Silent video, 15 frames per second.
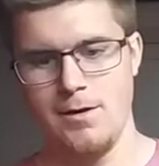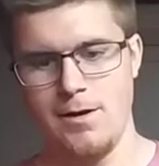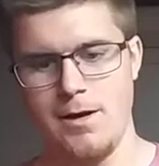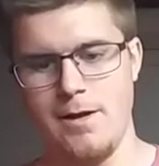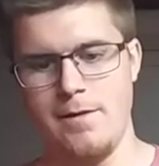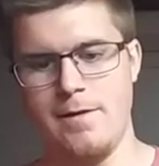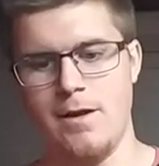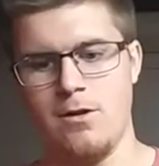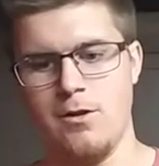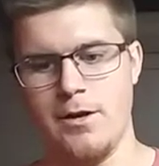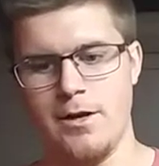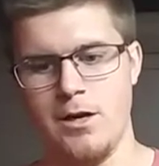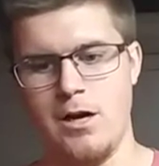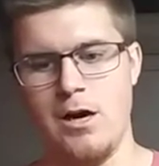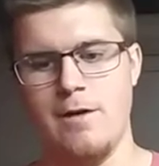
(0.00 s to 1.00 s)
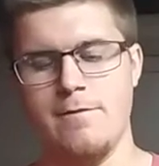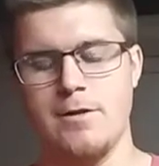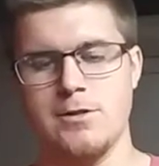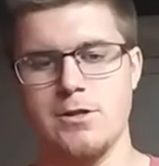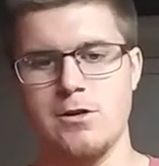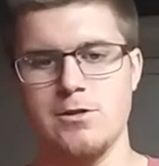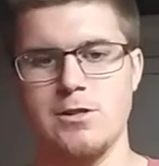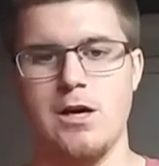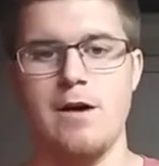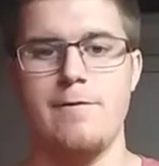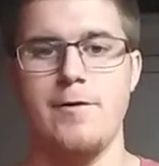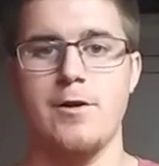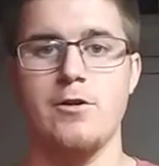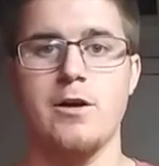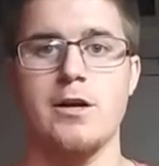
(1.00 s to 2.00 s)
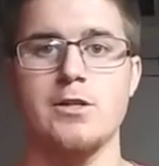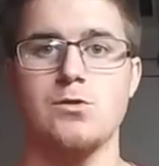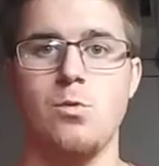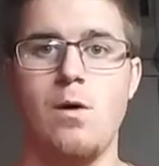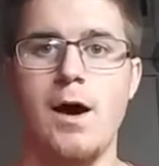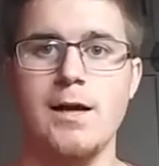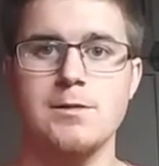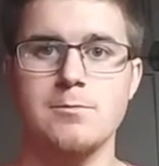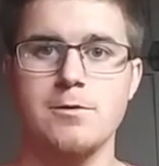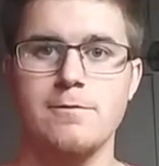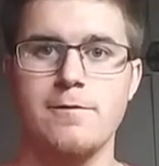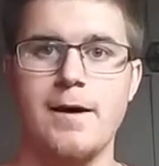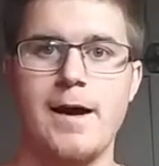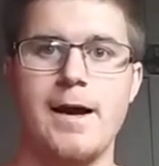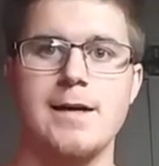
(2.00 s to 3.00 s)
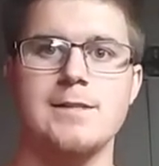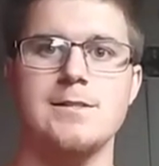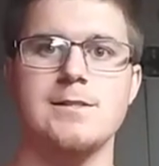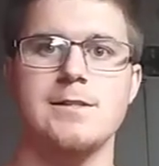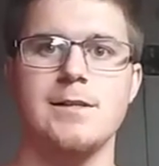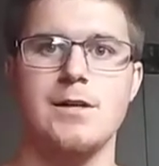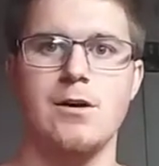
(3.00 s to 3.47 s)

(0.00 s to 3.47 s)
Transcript: And then you click it off and it turns off. And you click it twice real fast, it